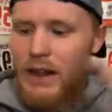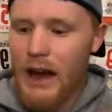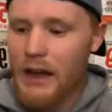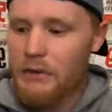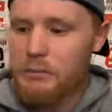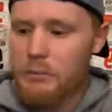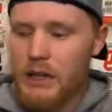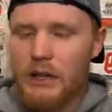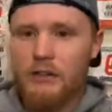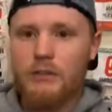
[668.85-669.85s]
that
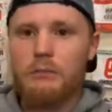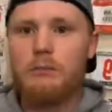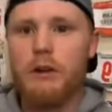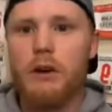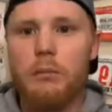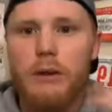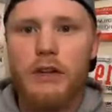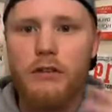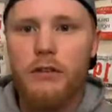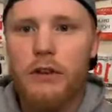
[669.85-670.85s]
being, you know,
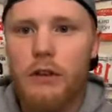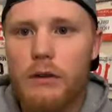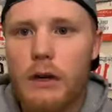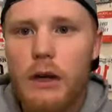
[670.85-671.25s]
being true